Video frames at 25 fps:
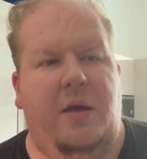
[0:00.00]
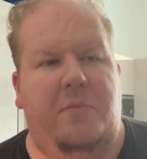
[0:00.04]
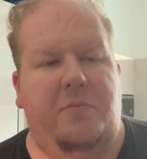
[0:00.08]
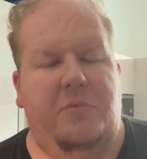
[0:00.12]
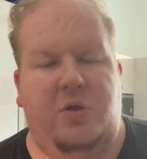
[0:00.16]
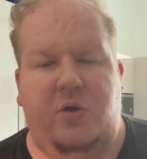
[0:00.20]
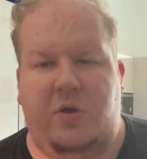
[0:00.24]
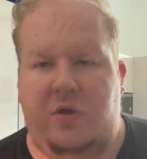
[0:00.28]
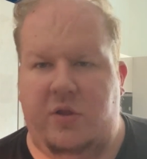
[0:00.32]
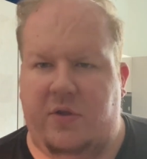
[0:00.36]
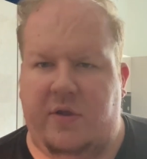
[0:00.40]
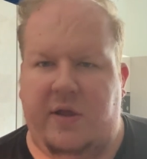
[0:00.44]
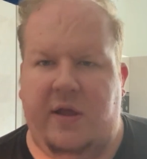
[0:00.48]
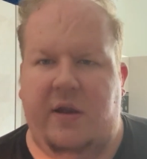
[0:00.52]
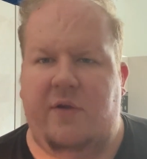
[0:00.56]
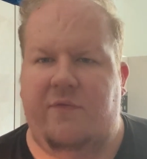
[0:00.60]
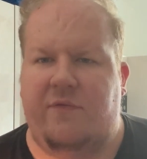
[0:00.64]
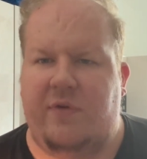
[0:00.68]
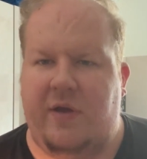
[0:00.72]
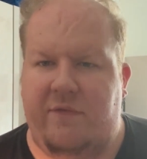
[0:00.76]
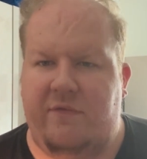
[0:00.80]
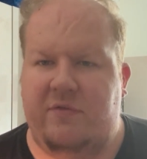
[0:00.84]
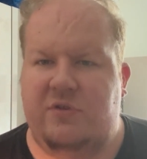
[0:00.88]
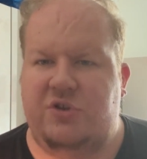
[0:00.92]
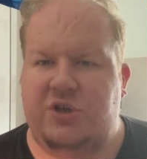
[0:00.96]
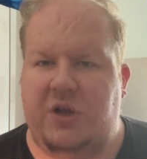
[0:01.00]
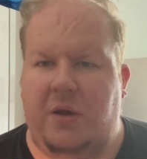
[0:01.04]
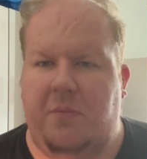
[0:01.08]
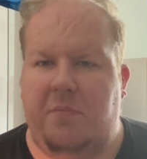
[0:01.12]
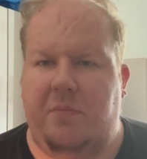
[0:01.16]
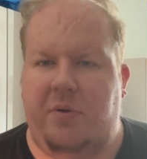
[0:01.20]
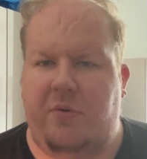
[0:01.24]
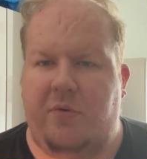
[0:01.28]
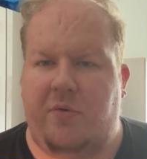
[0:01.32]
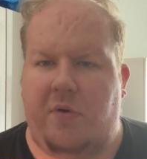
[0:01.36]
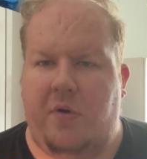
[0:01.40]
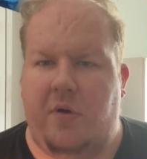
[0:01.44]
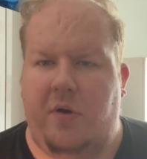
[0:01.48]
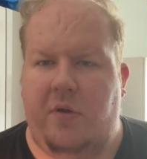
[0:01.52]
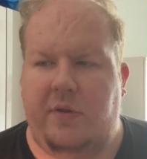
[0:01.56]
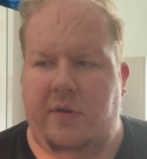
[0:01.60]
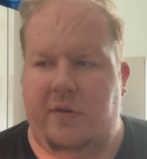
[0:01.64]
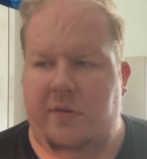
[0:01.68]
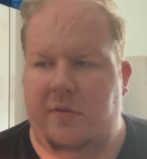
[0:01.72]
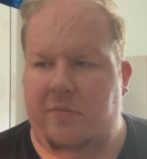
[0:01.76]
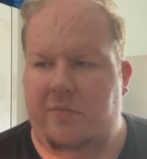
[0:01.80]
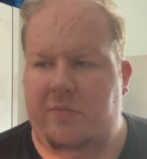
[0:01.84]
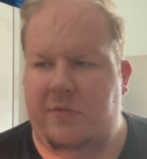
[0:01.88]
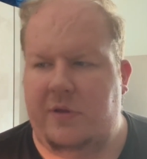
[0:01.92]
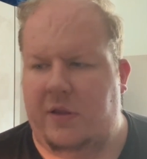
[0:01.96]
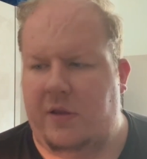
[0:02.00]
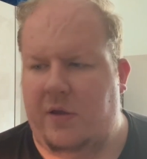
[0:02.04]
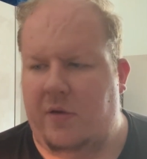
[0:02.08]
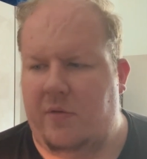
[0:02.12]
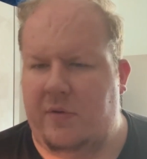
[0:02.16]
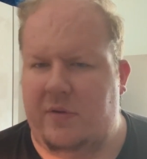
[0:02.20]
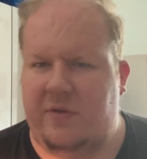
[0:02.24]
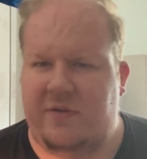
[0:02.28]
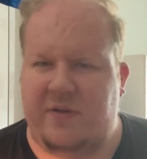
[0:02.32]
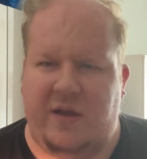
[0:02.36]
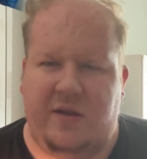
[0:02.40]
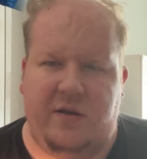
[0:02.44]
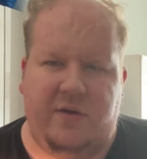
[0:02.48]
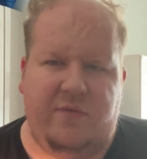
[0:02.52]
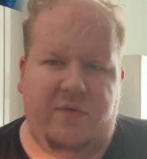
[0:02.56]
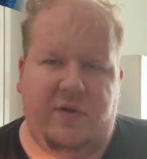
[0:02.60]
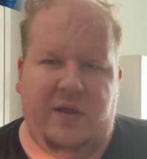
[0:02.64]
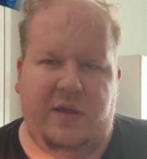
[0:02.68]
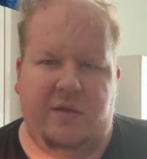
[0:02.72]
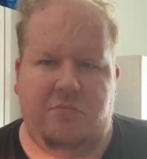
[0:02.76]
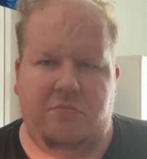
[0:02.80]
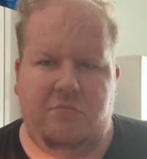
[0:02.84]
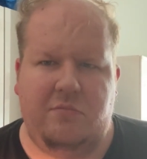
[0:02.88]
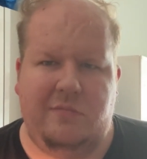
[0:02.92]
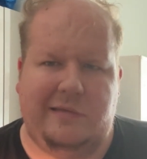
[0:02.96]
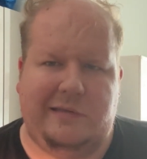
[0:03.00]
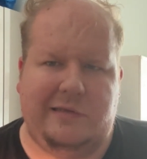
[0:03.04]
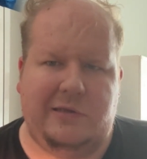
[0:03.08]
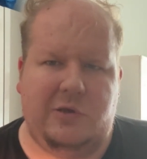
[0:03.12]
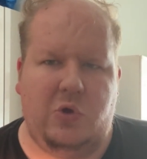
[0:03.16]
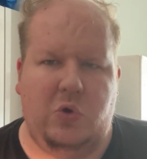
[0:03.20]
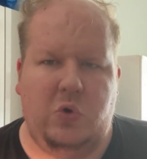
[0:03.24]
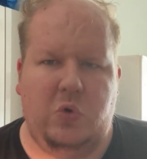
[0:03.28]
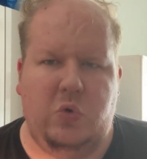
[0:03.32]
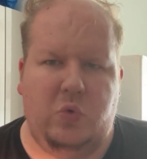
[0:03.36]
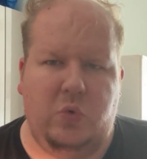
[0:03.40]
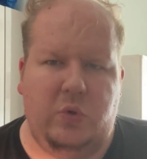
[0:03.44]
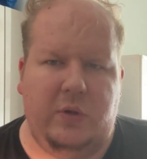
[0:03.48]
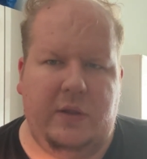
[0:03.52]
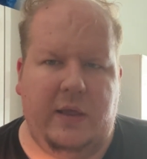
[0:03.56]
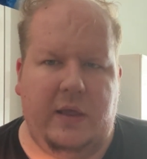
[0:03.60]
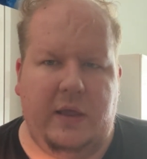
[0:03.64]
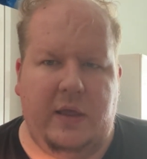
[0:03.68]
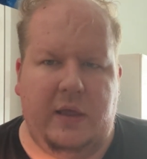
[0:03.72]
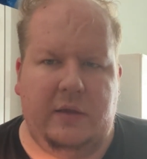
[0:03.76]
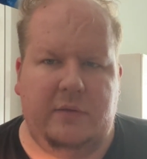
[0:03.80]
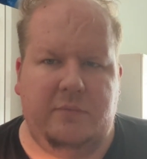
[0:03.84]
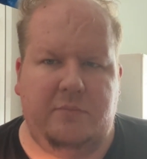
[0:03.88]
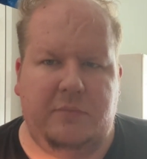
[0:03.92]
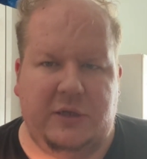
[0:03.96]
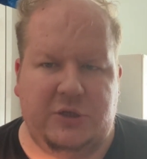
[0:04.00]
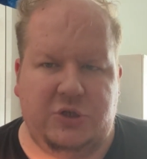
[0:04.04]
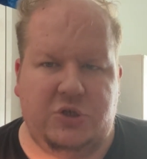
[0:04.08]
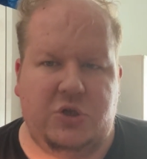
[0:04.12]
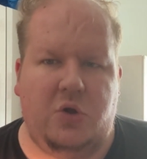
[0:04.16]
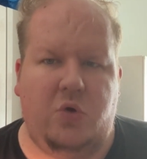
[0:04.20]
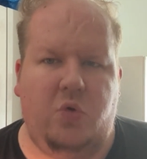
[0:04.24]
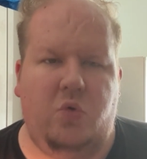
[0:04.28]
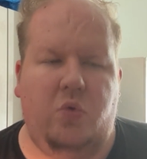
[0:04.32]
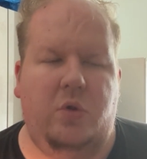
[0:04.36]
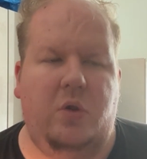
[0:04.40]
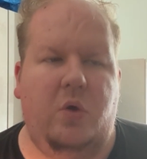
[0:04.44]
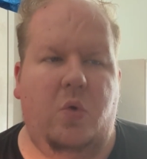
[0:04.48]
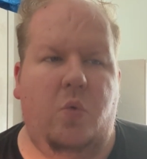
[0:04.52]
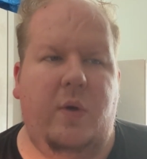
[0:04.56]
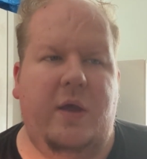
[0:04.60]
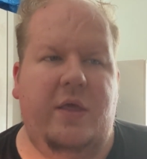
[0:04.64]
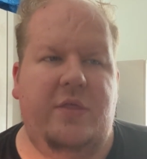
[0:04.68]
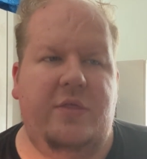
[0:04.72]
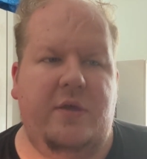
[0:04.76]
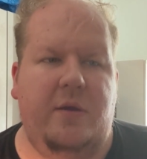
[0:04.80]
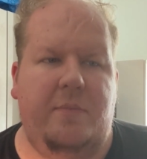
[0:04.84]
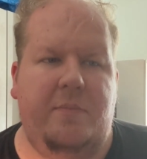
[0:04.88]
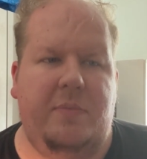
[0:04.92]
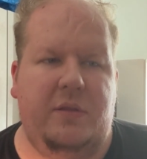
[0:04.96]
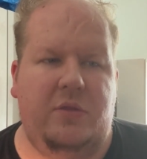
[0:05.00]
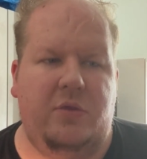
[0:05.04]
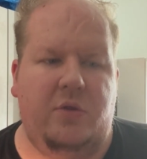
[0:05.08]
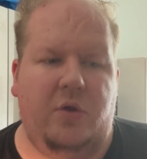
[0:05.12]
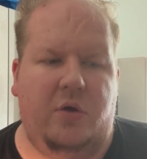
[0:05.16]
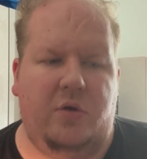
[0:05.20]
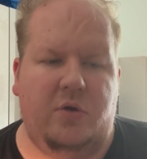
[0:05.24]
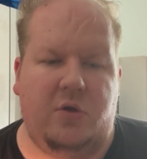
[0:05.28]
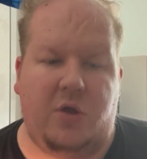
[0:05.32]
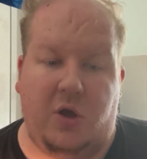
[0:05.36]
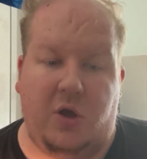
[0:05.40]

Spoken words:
you can kind of have a jumper on and, you know, it's kind of like cooler, much cooler weather, but not